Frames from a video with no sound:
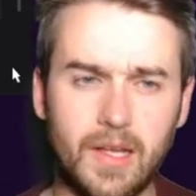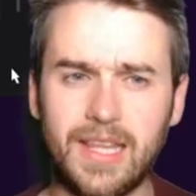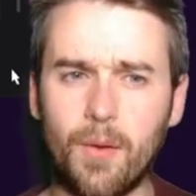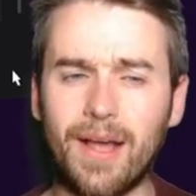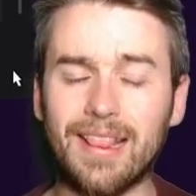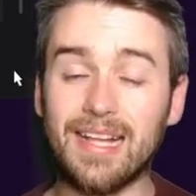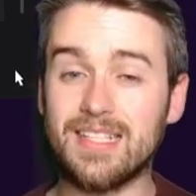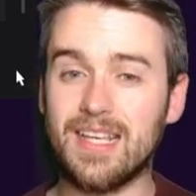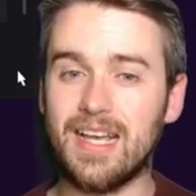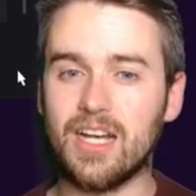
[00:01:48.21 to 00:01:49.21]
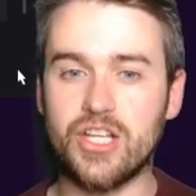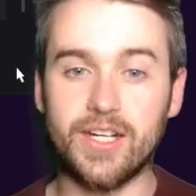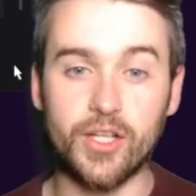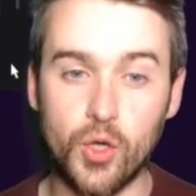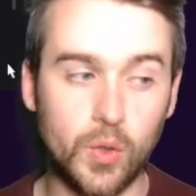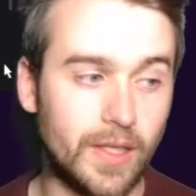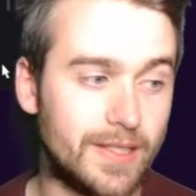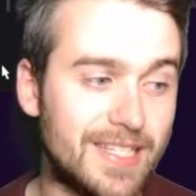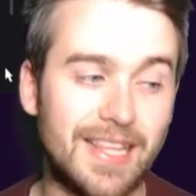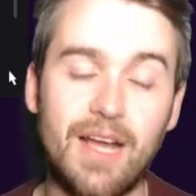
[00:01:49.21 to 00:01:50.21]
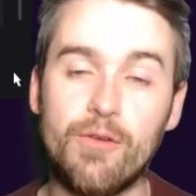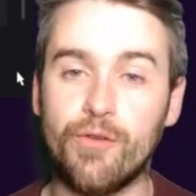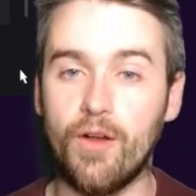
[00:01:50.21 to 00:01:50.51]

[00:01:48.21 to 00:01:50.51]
Now, Atalanta actually had a goal disallowed for